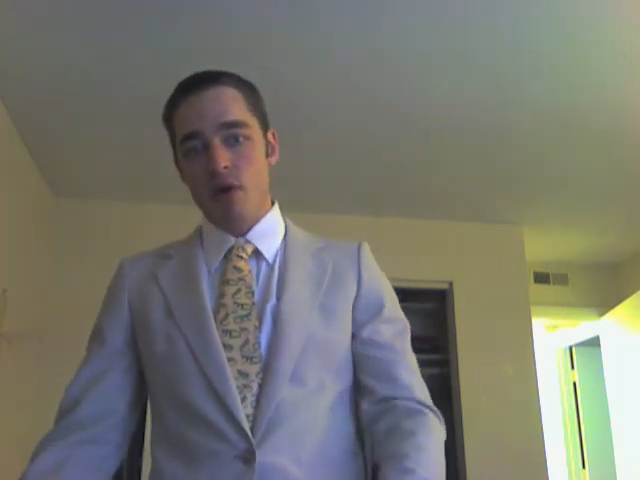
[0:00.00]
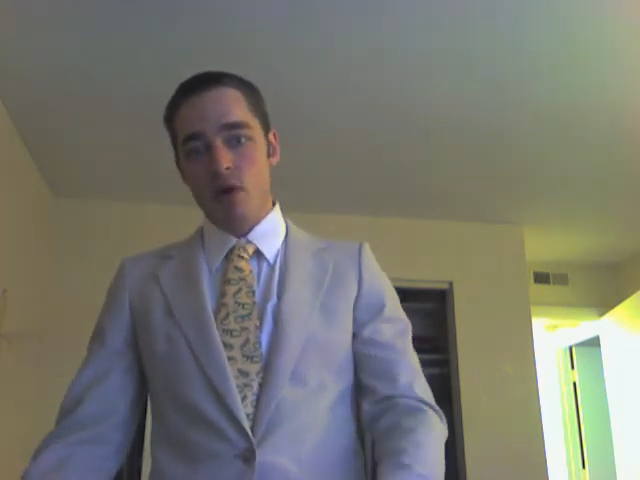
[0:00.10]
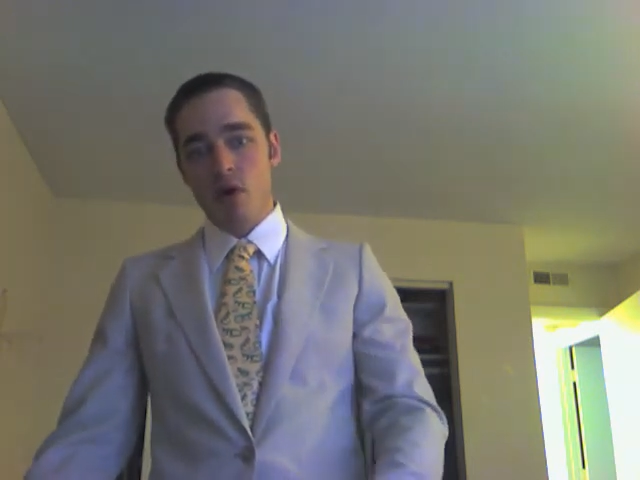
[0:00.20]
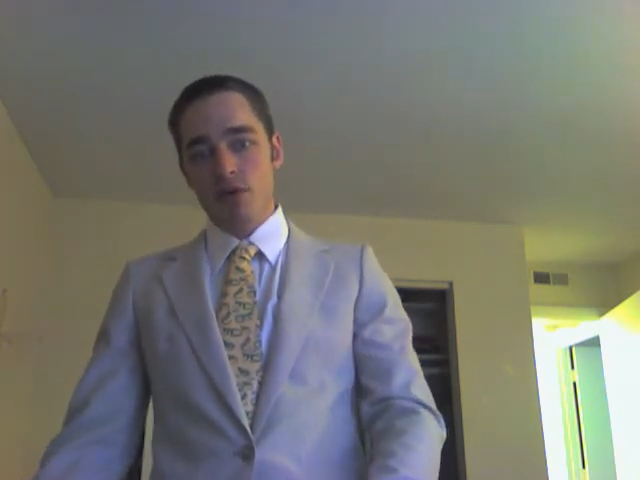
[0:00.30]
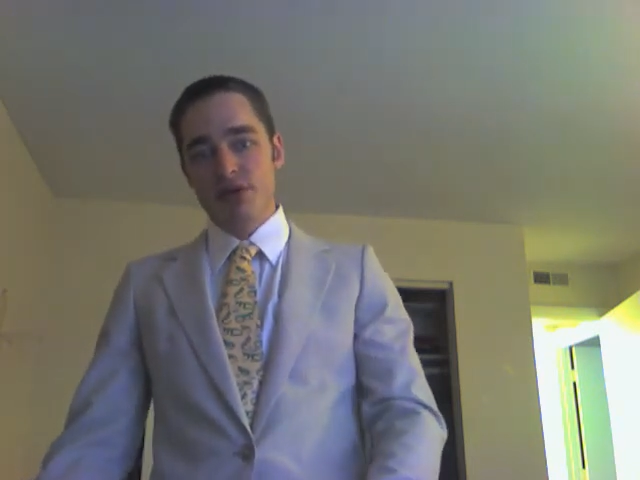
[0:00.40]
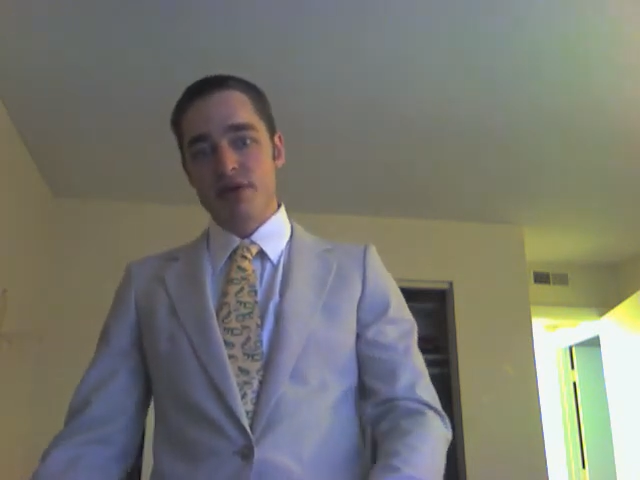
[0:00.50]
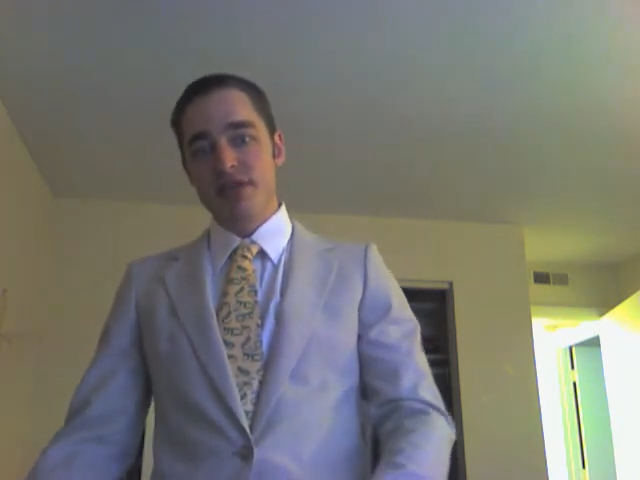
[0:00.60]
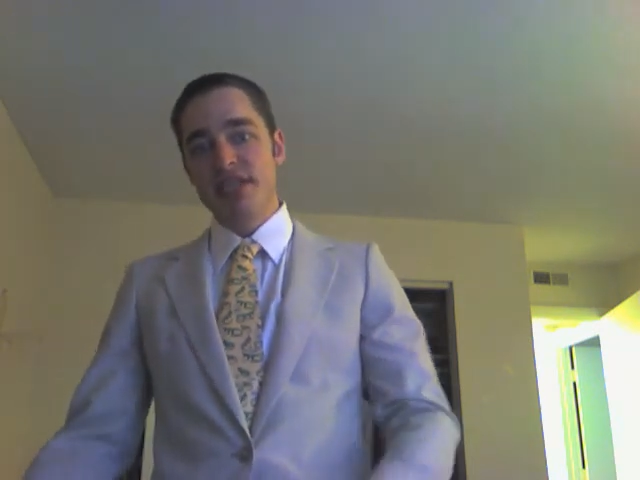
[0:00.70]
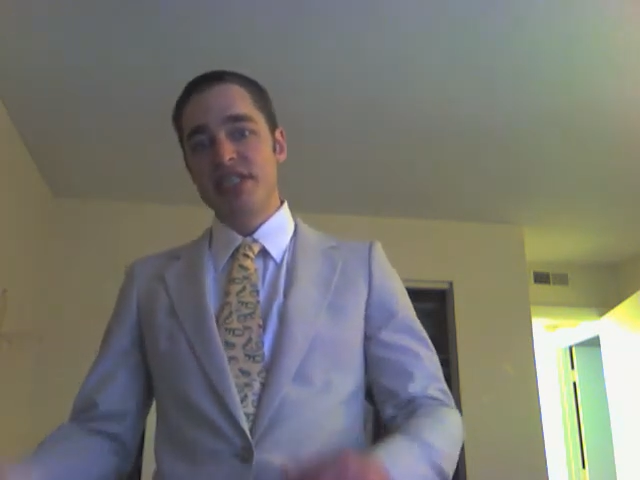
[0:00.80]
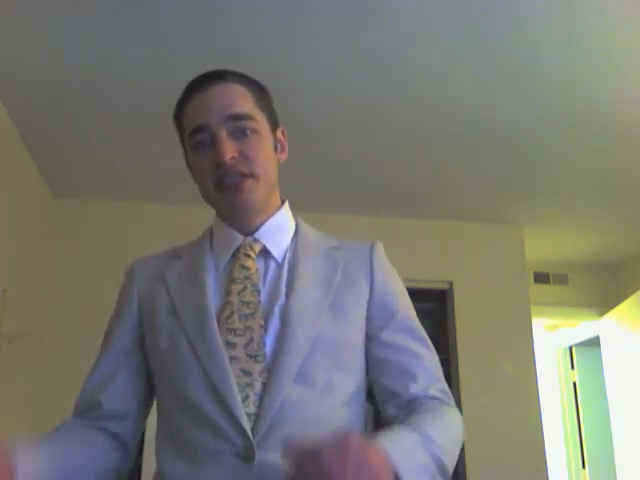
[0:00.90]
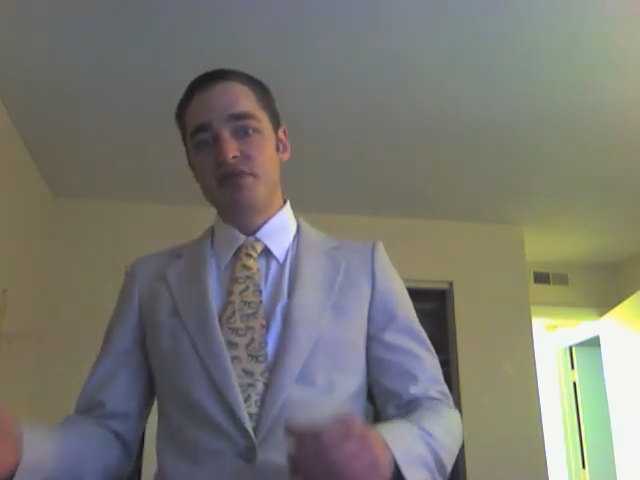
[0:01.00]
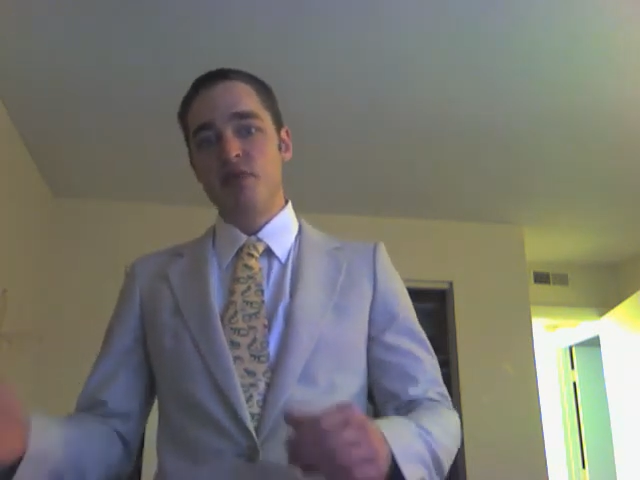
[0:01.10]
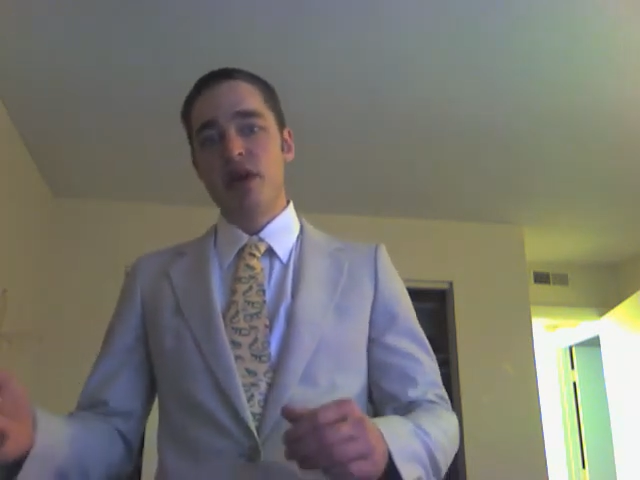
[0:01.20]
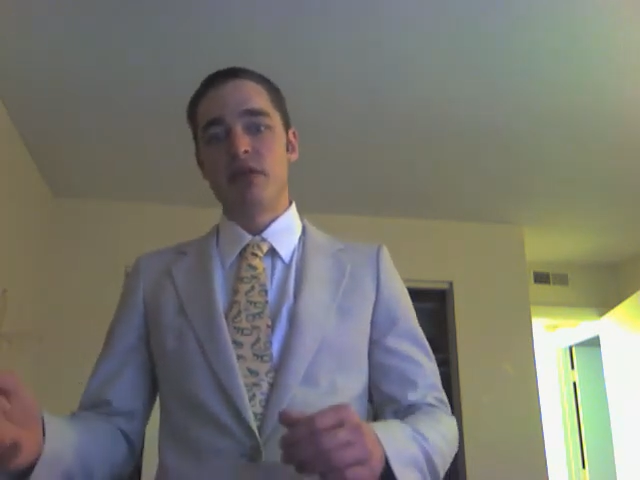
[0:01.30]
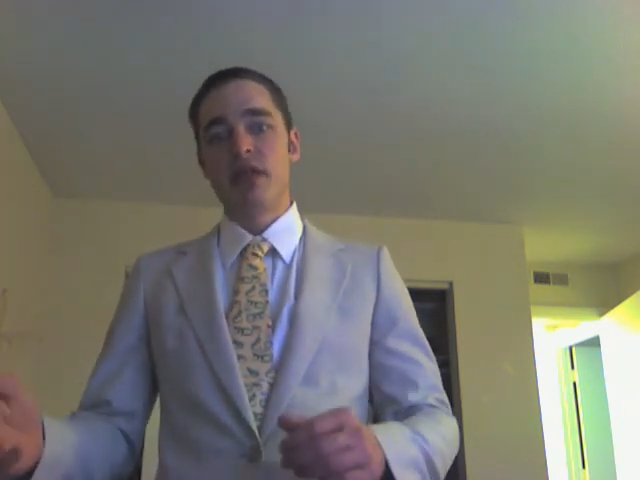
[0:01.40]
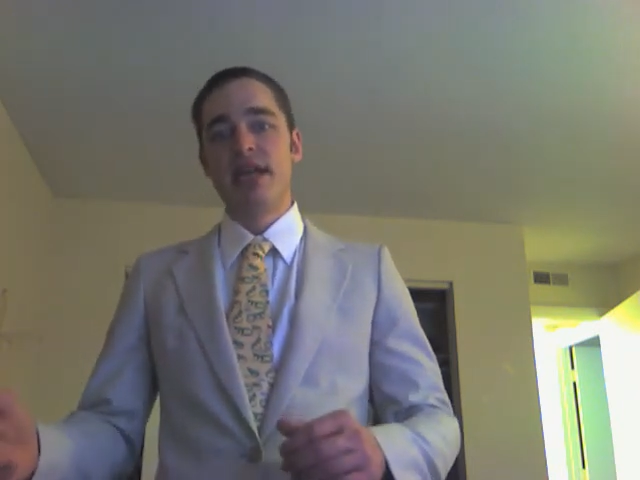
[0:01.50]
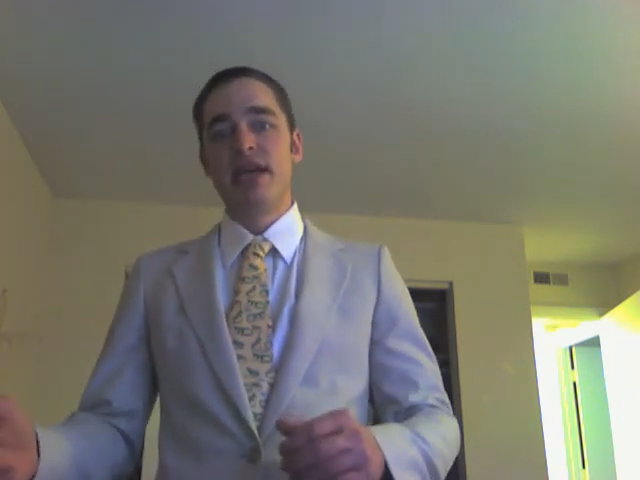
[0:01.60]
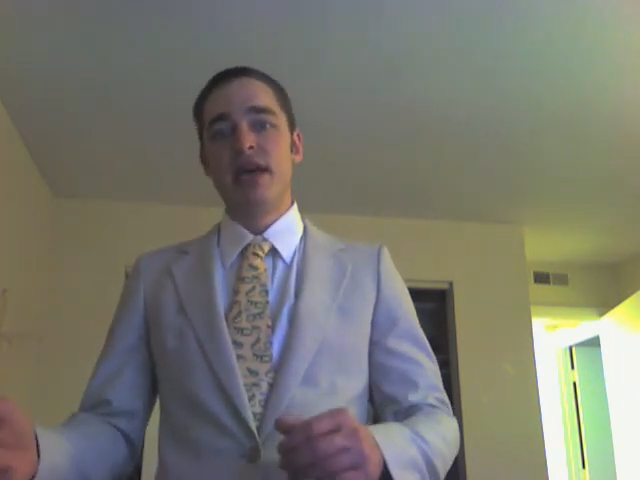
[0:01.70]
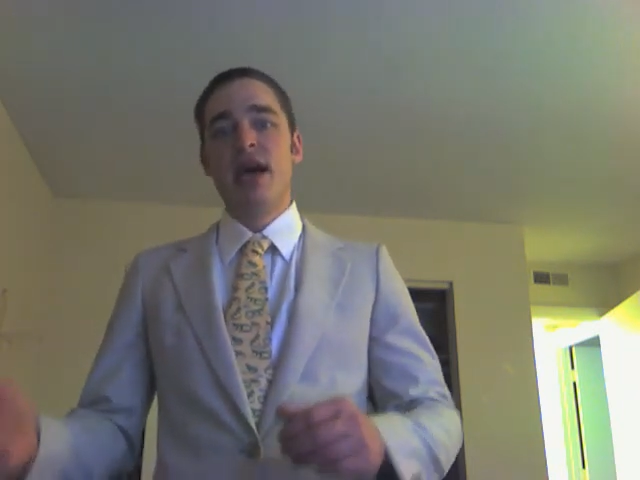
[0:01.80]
older, this is where like